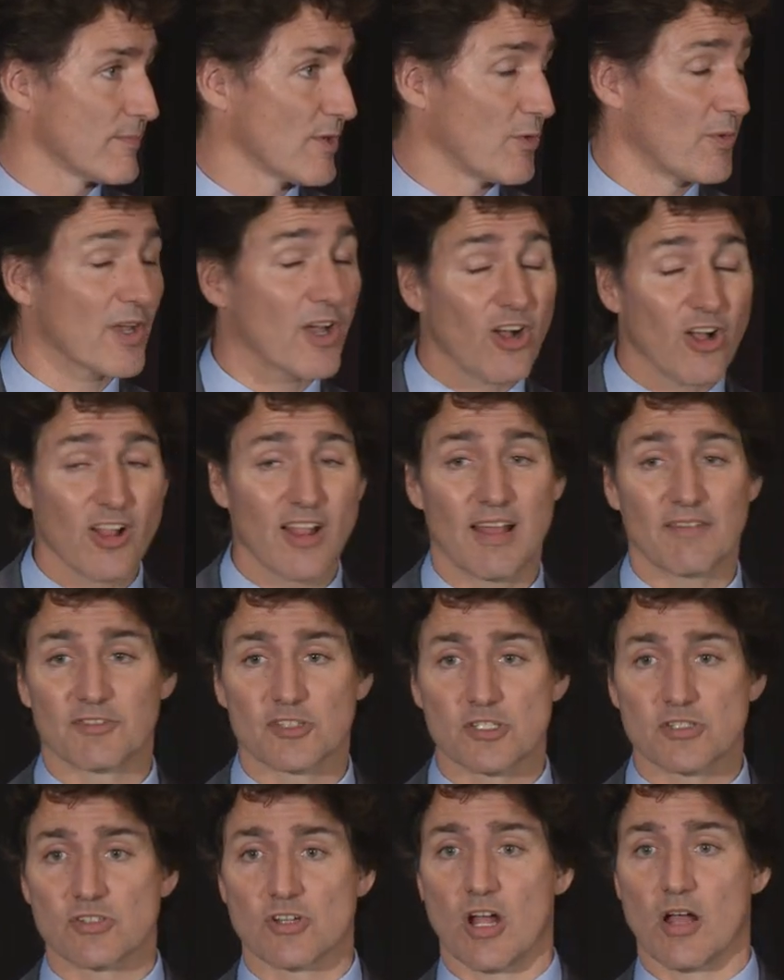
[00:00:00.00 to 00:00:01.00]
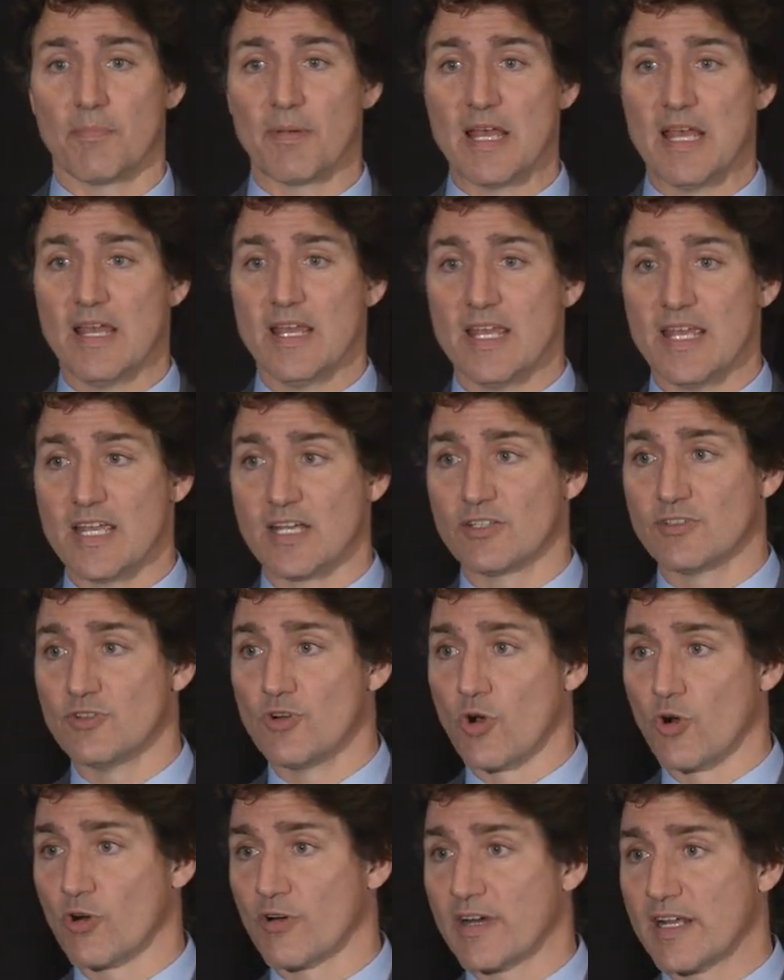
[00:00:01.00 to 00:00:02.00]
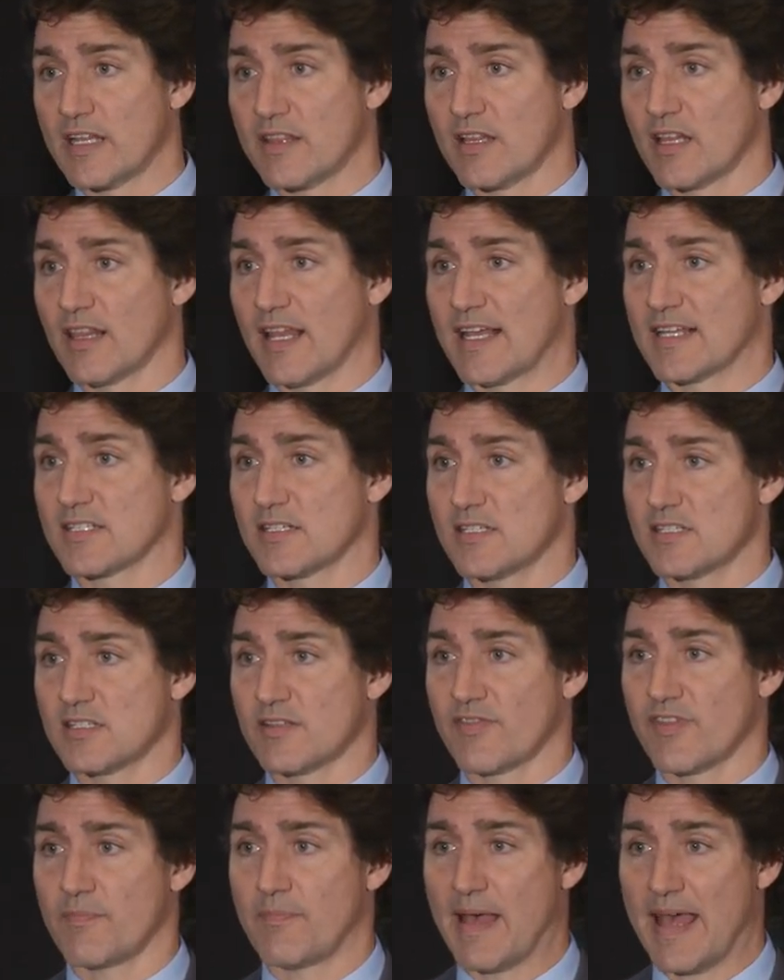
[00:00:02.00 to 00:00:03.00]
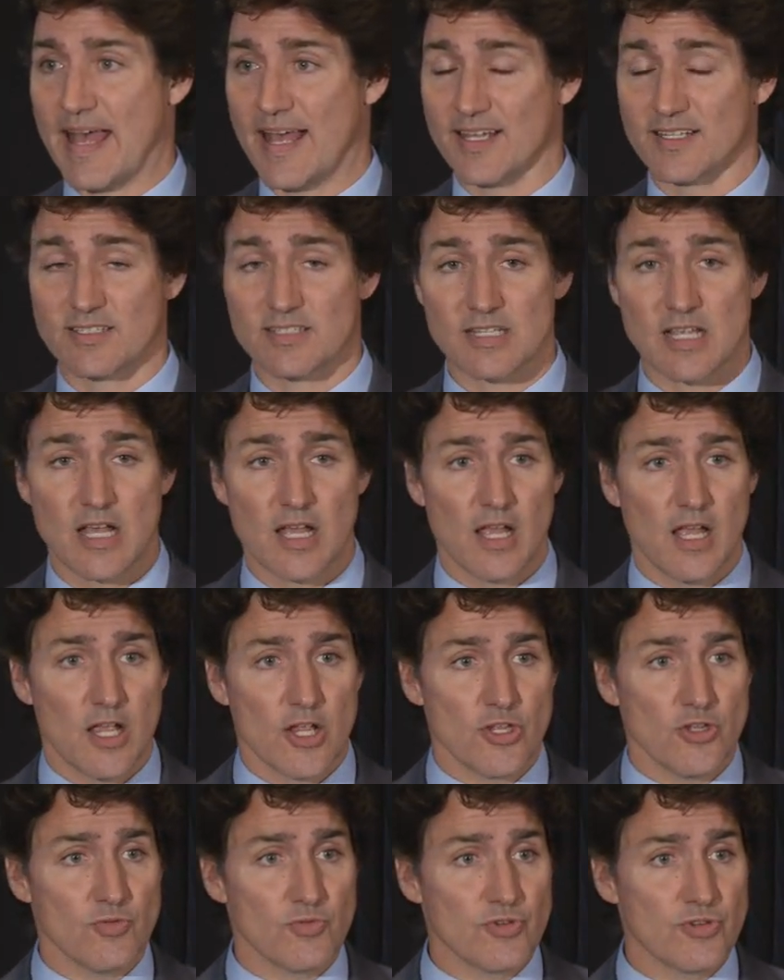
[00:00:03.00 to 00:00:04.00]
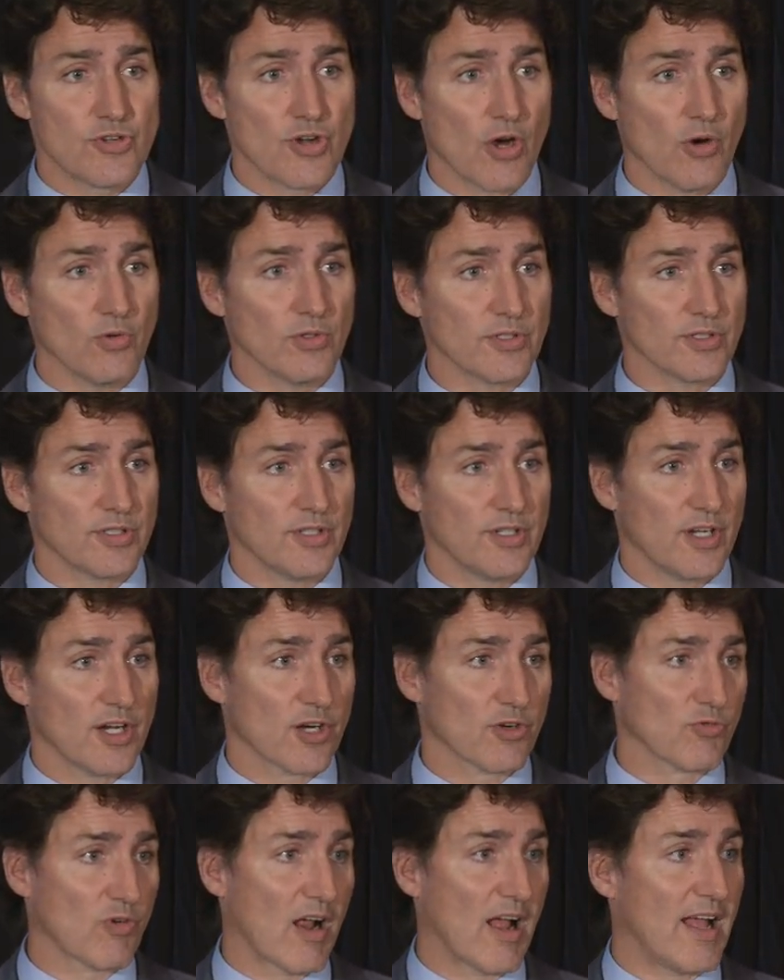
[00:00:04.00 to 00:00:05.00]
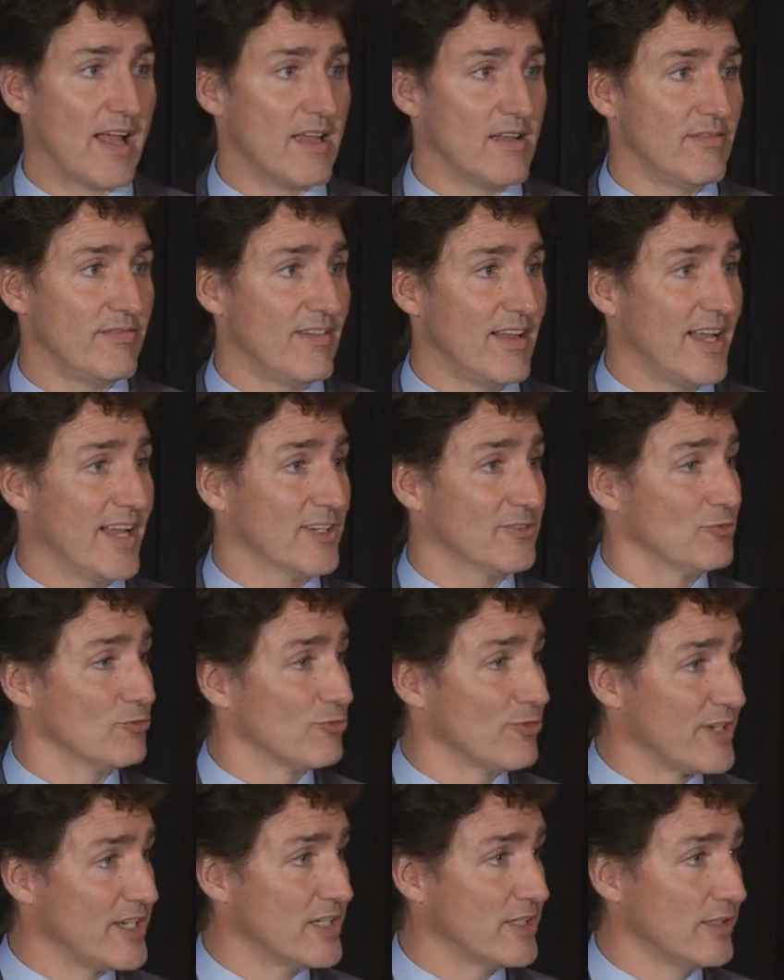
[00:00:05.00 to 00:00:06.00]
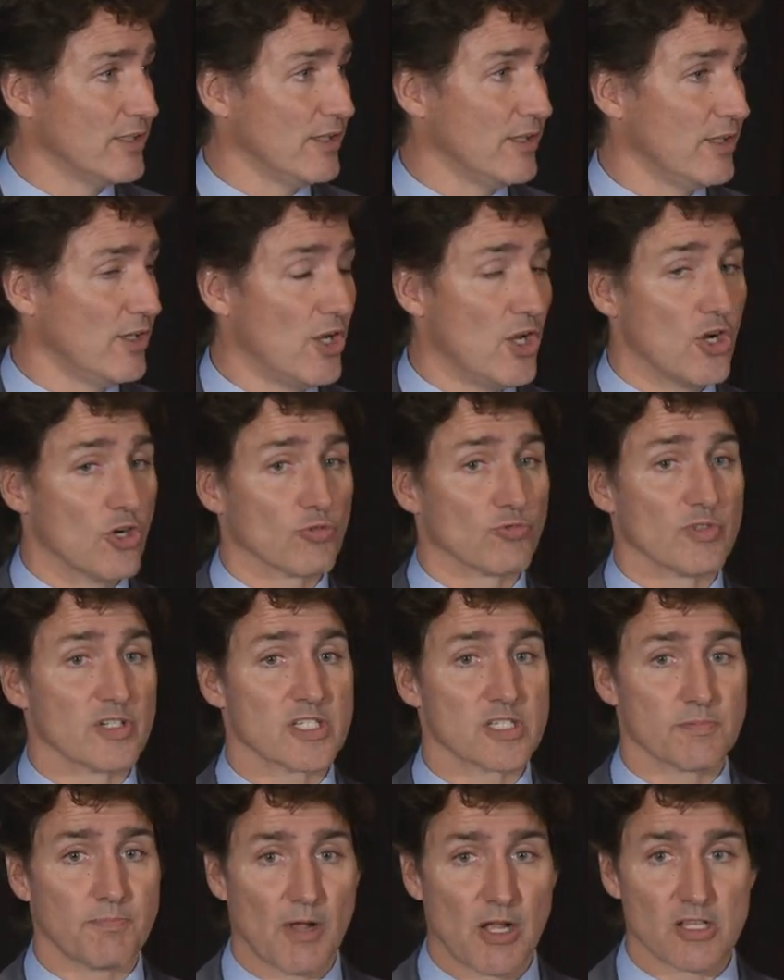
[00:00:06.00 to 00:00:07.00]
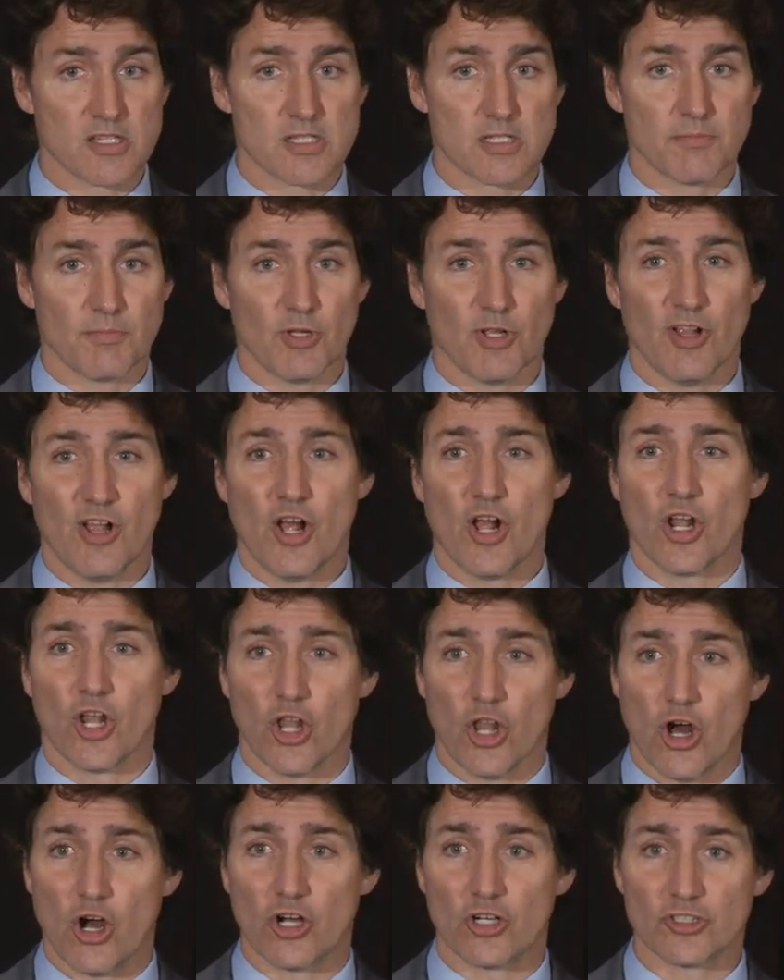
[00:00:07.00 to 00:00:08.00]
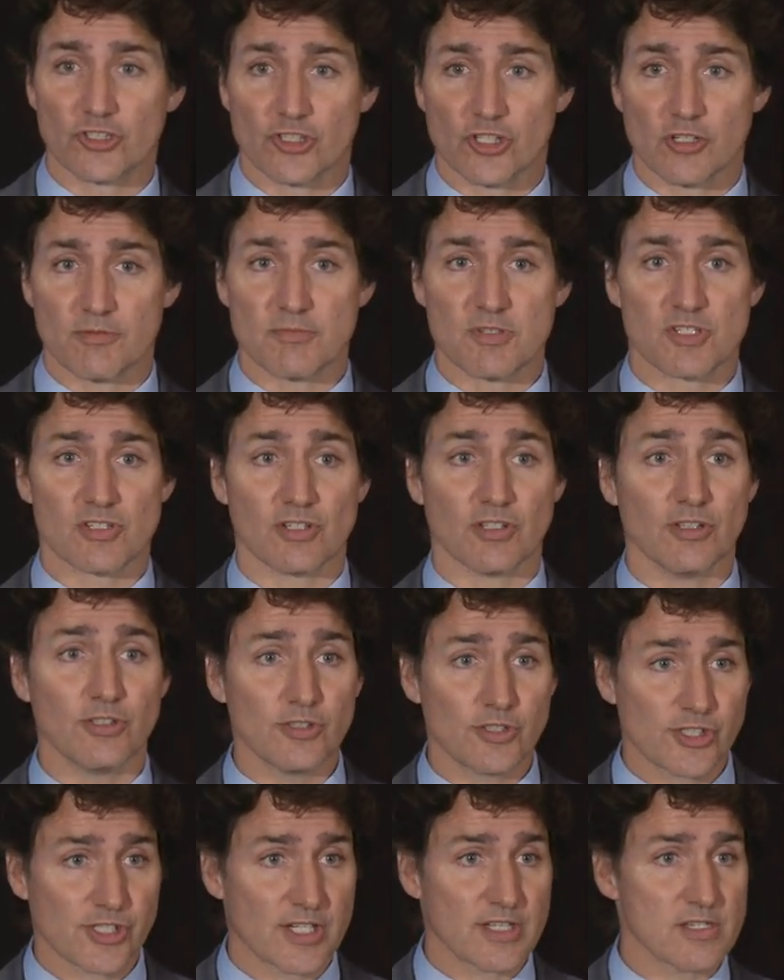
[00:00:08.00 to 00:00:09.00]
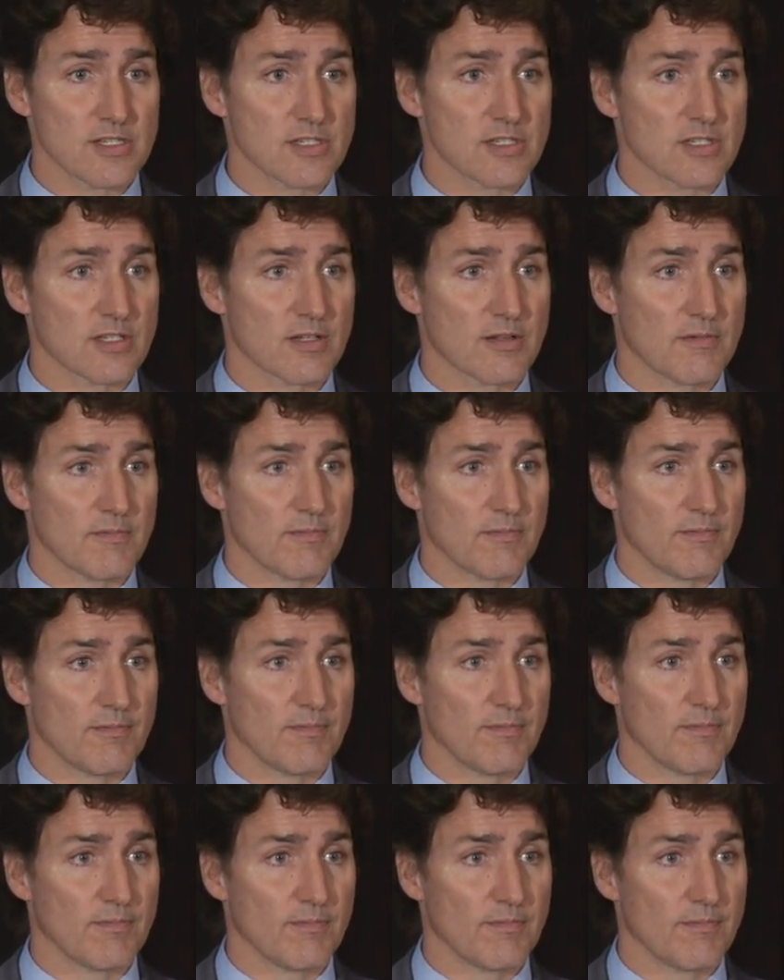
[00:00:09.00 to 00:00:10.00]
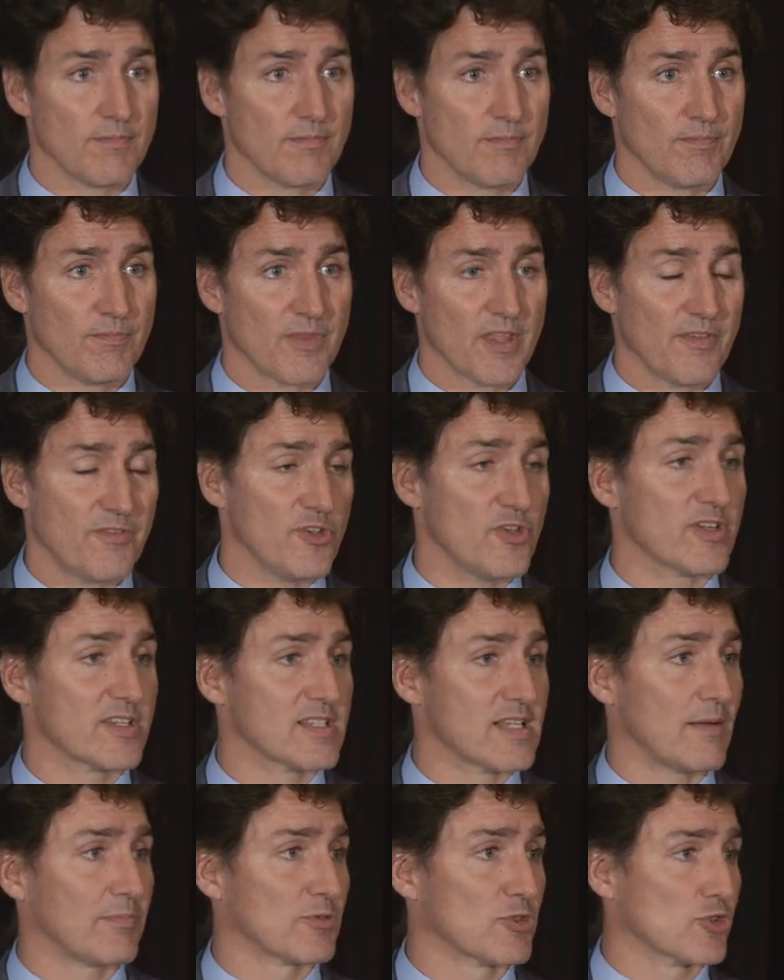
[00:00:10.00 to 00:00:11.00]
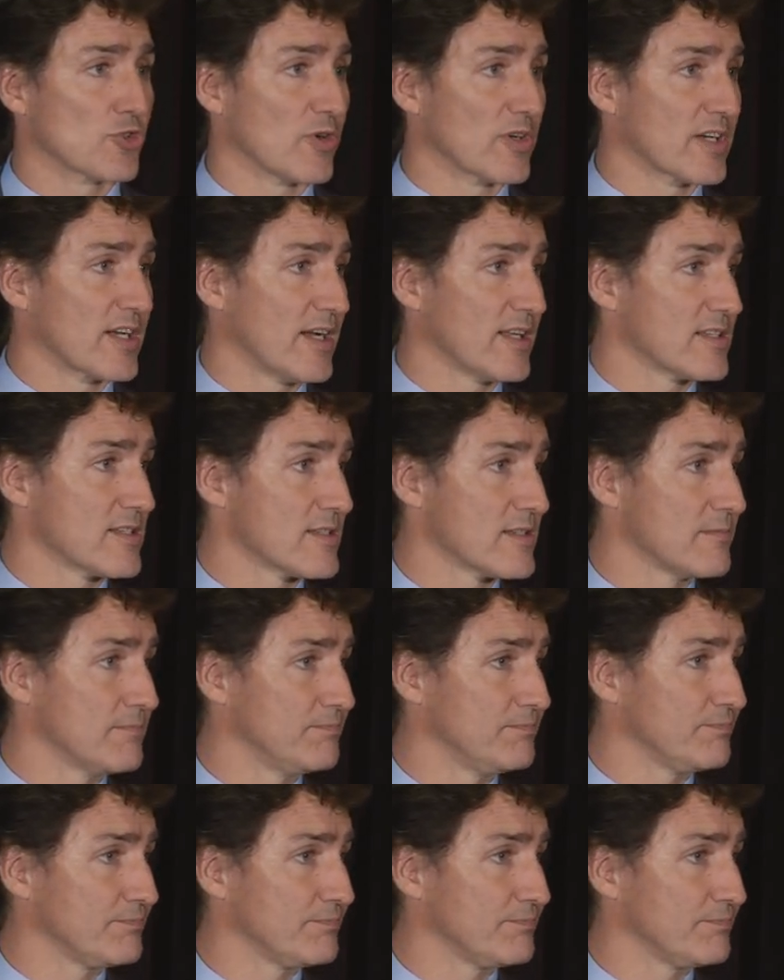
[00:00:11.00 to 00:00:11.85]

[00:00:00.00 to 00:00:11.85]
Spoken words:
We all have to stop ignoring the lessons of the past. You don't arrive at real, responsible, long-term solutions if you accept shortcuts.